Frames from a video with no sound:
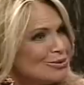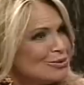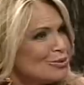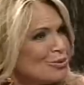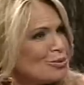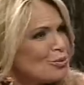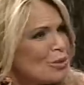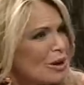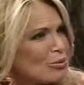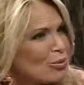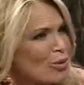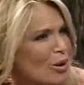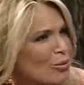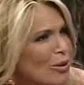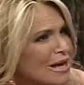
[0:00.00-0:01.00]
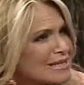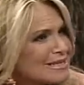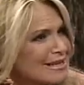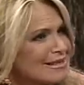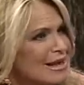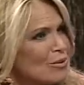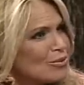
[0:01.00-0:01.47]
what
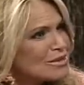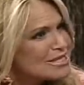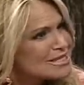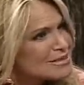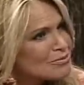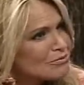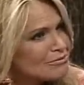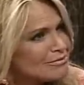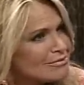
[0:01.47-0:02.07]
was it that was...